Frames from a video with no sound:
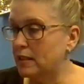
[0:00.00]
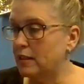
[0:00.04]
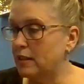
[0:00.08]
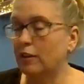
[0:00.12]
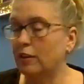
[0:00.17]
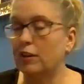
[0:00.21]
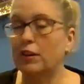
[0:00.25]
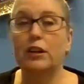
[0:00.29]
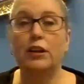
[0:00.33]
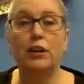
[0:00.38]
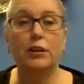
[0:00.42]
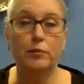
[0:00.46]

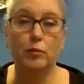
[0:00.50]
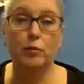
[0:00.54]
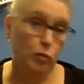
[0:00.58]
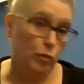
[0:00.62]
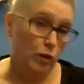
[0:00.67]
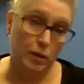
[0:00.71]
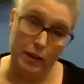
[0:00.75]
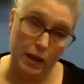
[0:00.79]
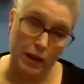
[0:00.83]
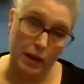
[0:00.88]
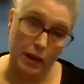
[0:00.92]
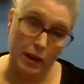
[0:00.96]
They're going to
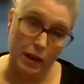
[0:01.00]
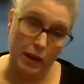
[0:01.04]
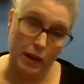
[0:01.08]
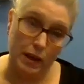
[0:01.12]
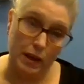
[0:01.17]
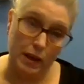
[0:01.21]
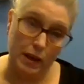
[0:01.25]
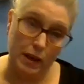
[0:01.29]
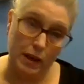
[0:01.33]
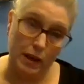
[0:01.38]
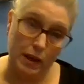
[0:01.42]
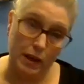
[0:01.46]

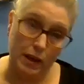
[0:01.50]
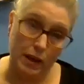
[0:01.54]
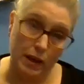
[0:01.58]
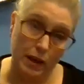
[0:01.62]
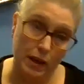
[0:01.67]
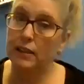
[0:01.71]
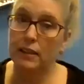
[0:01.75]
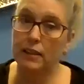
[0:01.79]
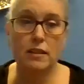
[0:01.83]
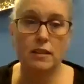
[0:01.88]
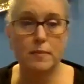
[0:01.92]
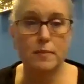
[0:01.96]
obtain
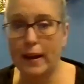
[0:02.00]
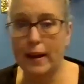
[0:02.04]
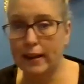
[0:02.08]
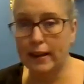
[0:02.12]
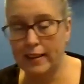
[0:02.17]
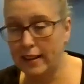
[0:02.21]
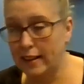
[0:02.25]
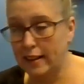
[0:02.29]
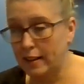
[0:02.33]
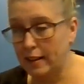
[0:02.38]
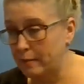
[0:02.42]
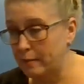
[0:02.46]
them,
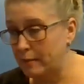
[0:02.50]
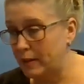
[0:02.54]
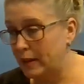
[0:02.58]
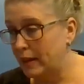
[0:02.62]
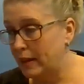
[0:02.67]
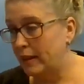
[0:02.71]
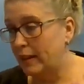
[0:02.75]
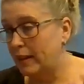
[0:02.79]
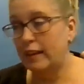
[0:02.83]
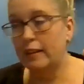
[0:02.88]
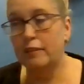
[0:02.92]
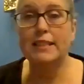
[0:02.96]

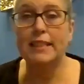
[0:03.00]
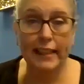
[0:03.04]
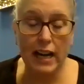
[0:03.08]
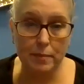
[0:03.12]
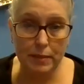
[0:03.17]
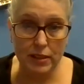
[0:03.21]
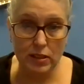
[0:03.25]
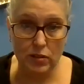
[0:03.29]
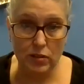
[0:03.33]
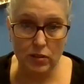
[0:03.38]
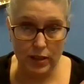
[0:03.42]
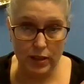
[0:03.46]
inspect them,
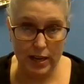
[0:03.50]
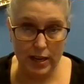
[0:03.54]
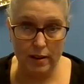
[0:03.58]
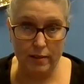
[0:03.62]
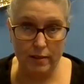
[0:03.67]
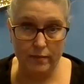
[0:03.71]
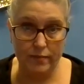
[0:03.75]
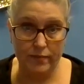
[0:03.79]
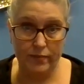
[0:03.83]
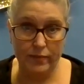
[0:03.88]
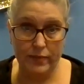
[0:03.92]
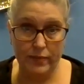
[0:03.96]
and
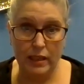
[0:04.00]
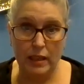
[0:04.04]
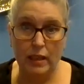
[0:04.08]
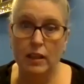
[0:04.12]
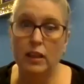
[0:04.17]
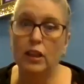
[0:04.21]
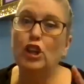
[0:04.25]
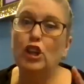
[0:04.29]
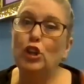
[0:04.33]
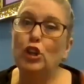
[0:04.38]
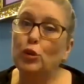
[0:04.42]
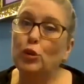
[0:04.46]
retain
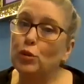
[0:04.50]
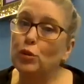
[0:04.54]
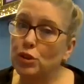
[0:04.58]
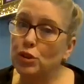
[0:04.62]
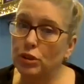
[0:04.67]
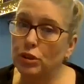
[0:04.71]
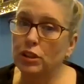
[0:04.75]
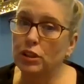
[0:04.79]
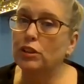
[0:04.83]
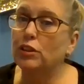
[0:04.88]
copies for now.